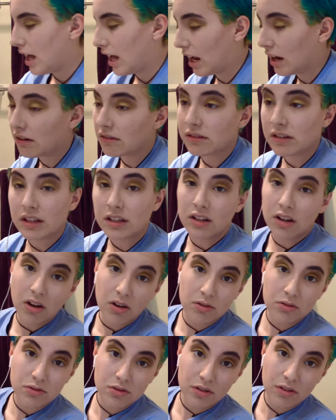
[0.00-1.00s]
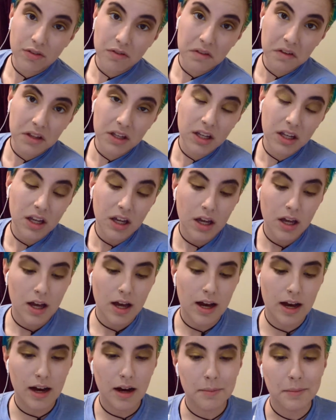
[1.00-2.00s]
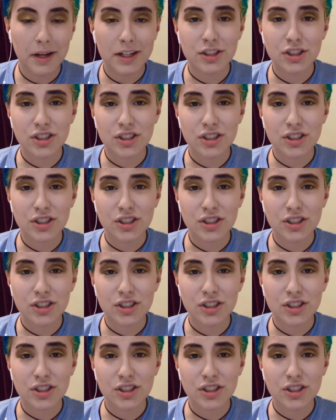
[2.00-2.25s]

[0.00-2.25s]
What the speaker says: I don't really know, truthfully. I